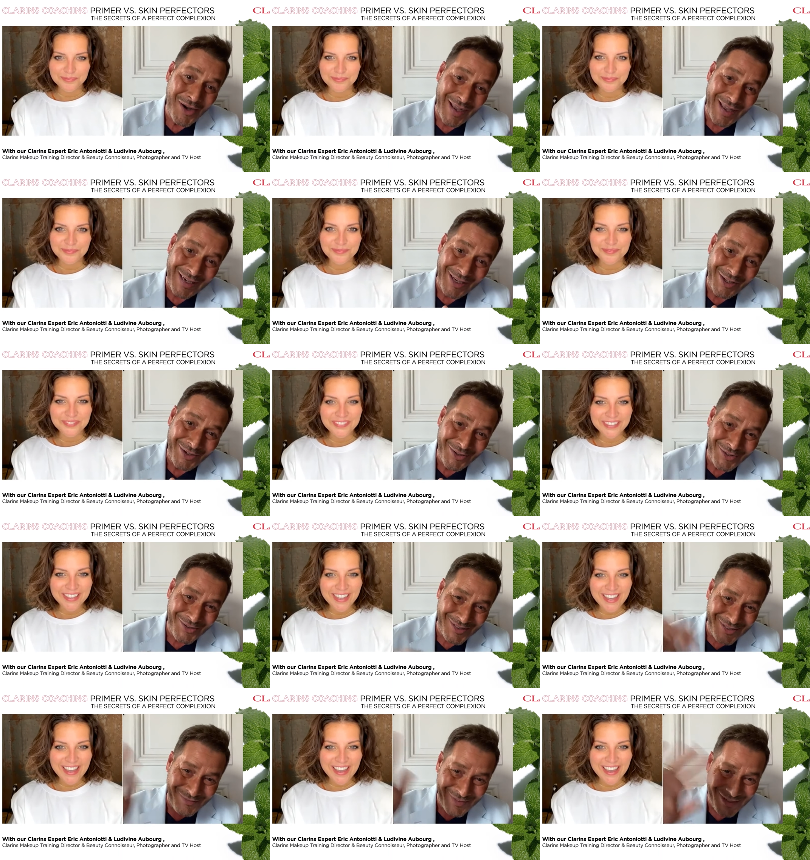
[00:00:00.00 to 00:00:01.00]
Speaker 1: hello,
Speaker 2: Ludivine.
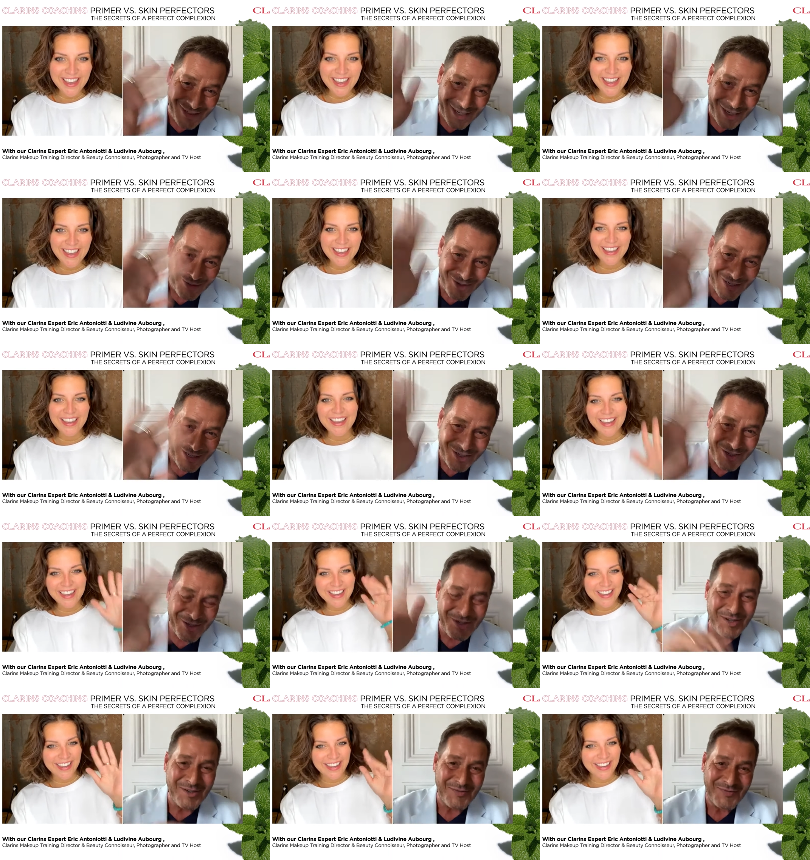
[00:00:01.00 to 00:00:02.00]
Hey. How are you?
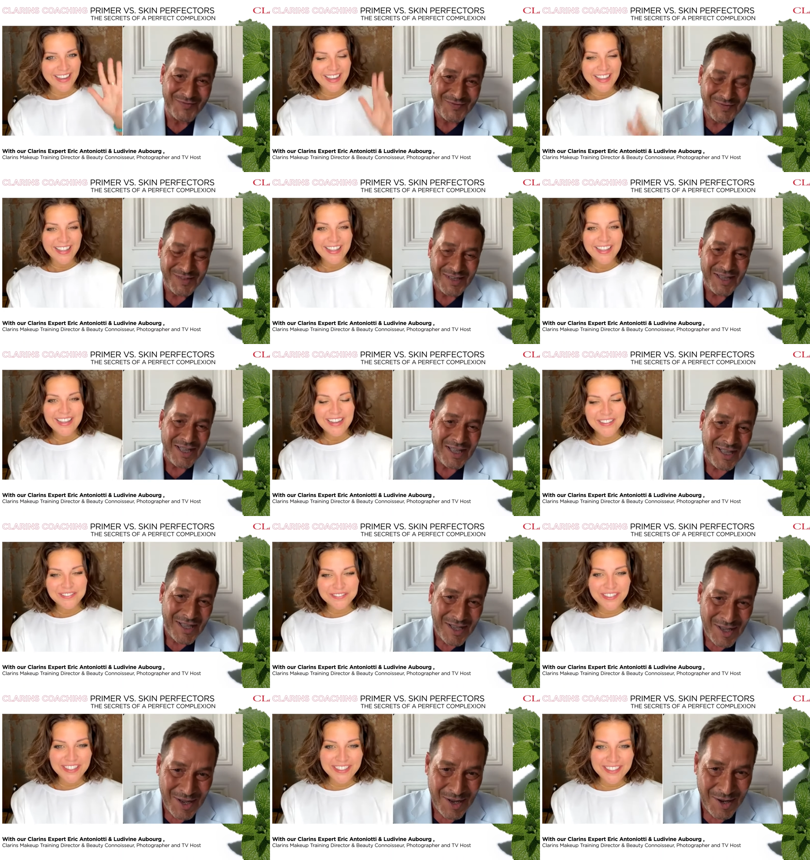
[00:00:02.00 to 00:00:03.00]

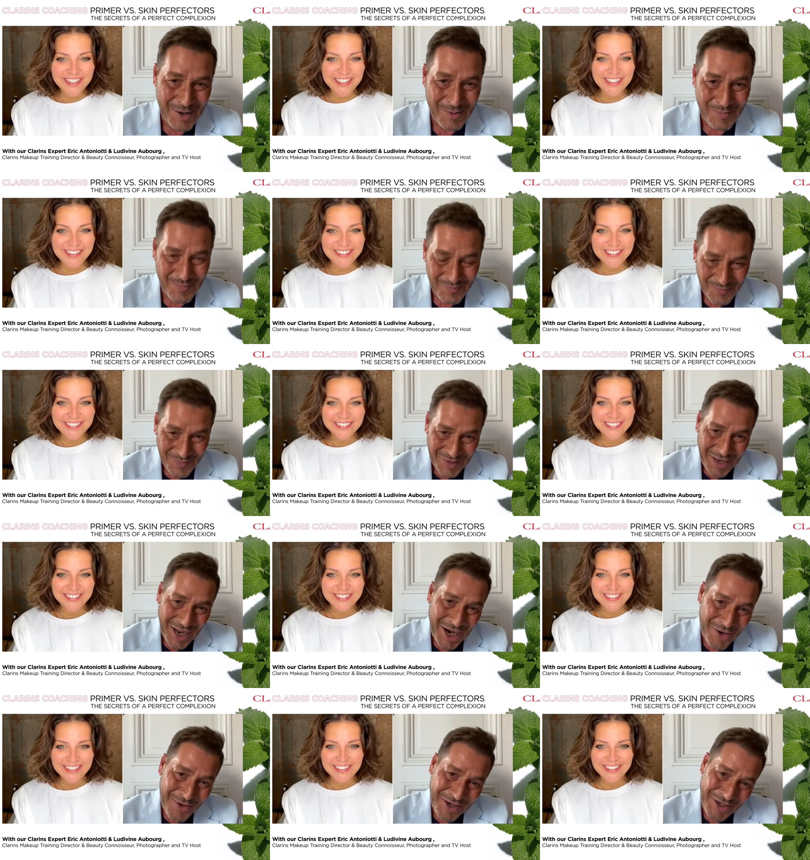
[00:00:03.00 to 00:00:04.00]
I'm fine, and you?
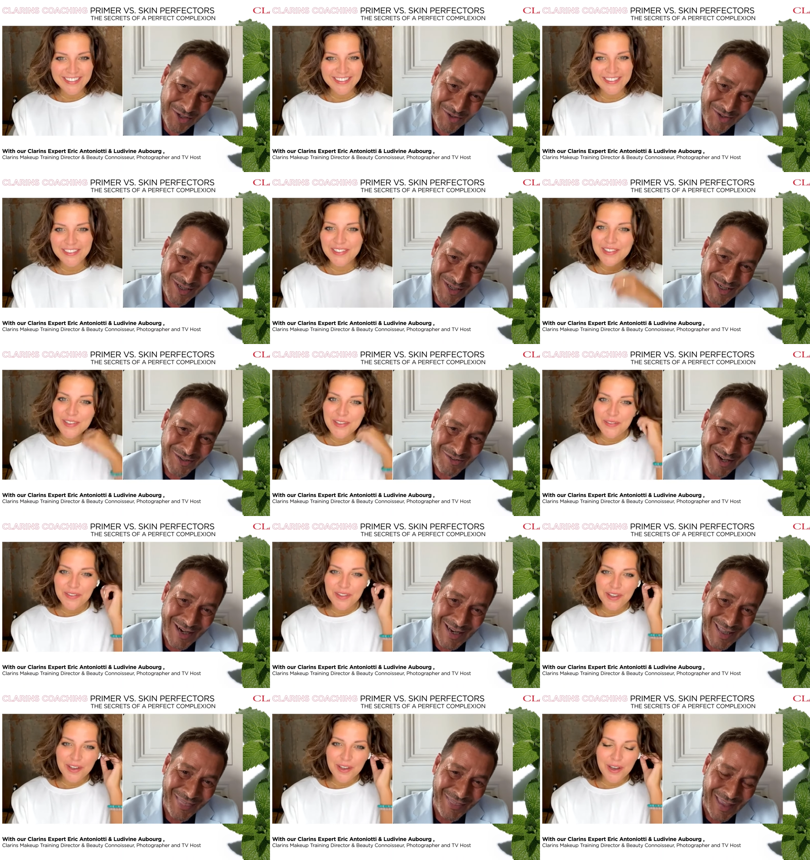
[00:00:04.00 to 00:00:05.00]
Speaker 1: How are you doing?
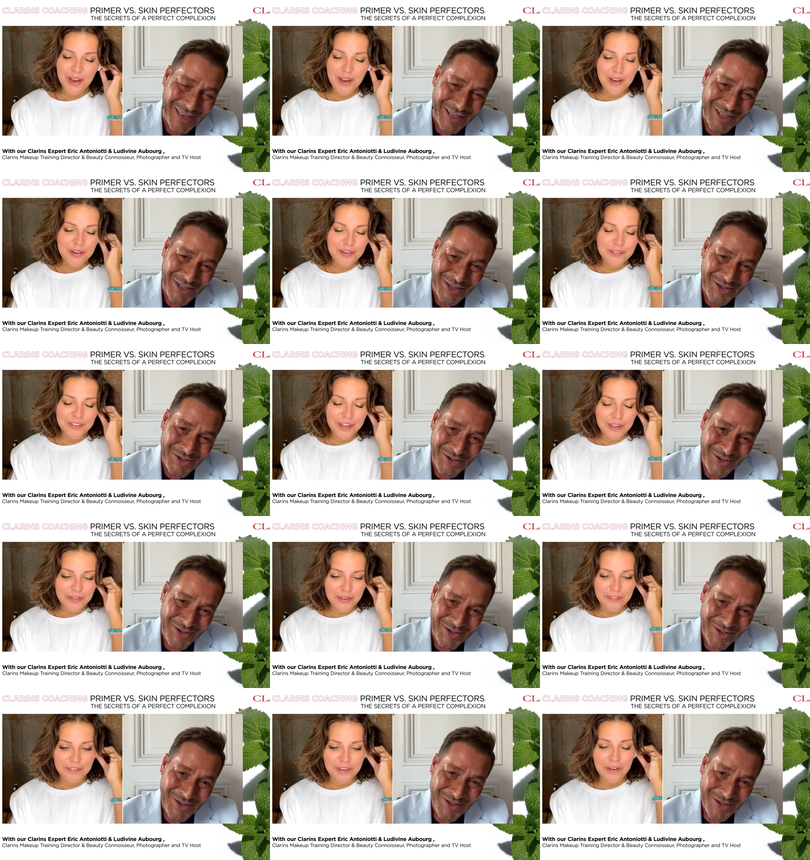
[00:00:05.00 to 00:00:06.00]
Great,
Speaker 2: thank oh, you.
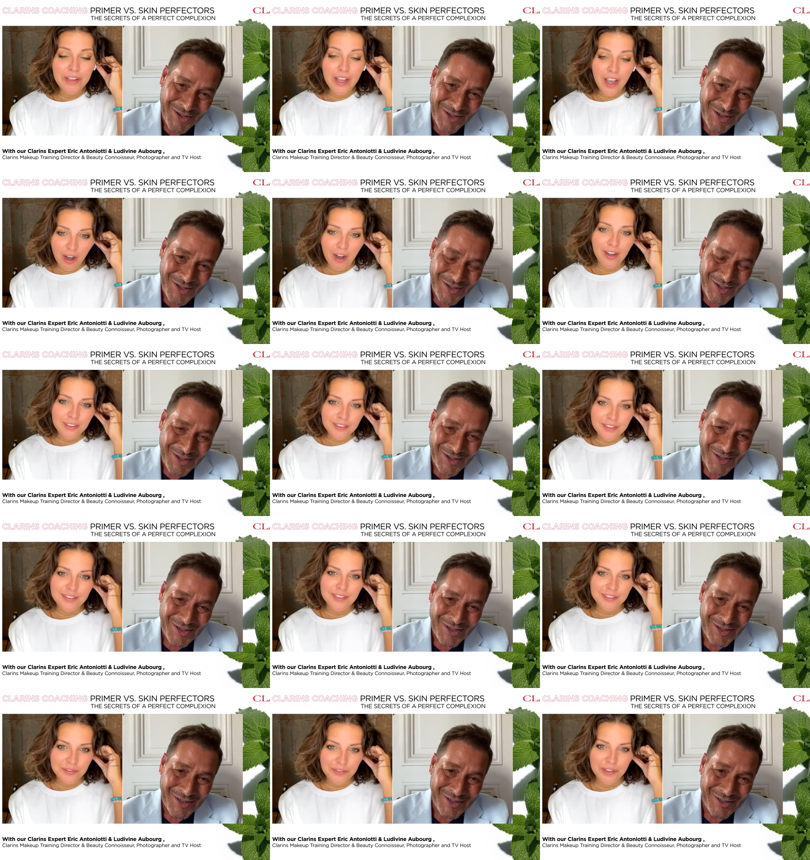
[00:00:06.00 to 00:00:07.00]
Very, very hot,
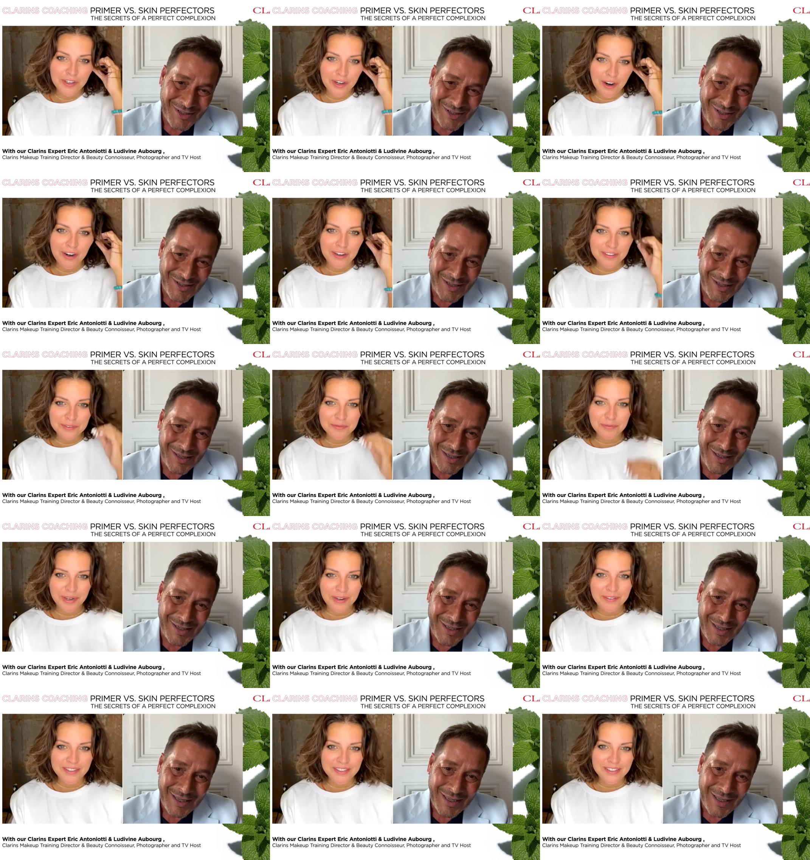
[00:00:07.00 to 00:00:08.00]
because it's very hot in
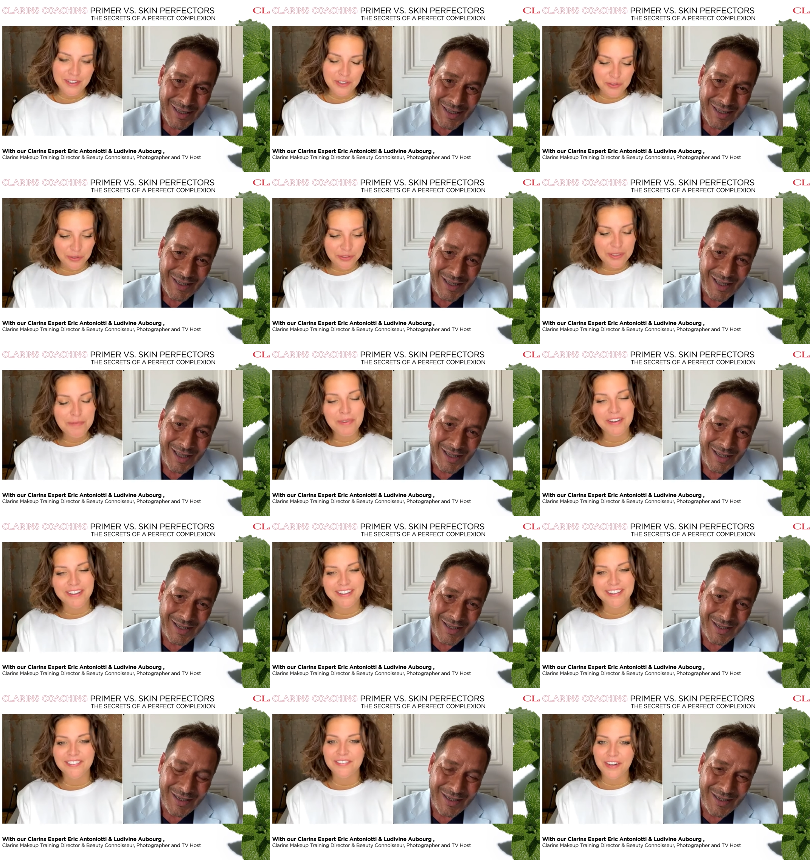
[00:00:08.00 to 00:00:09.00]
Paris, actually,
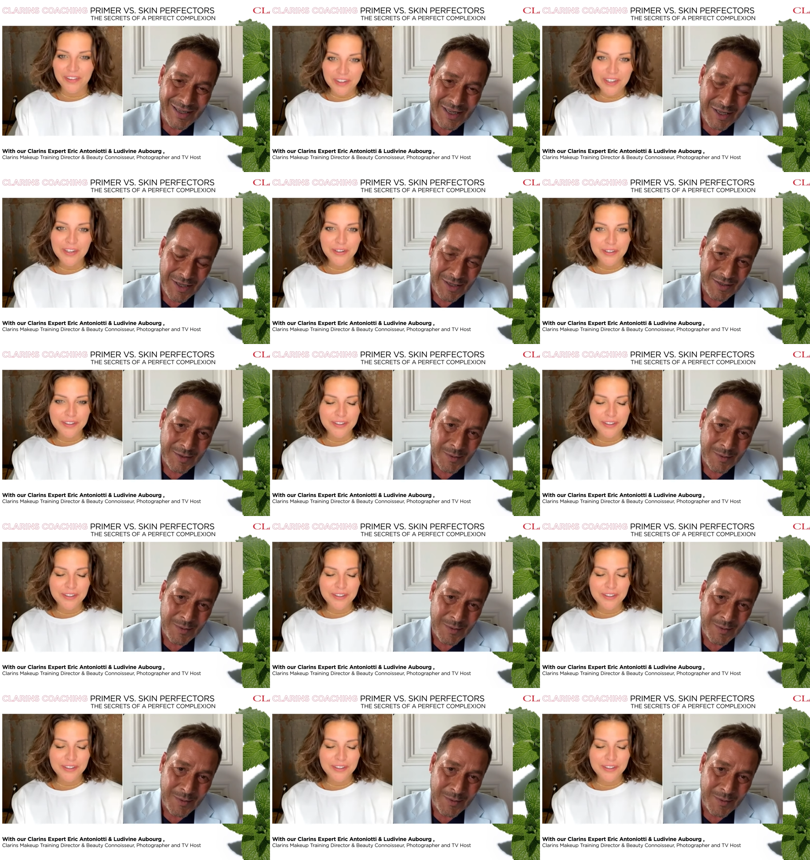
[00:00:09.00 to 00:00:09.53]
but very good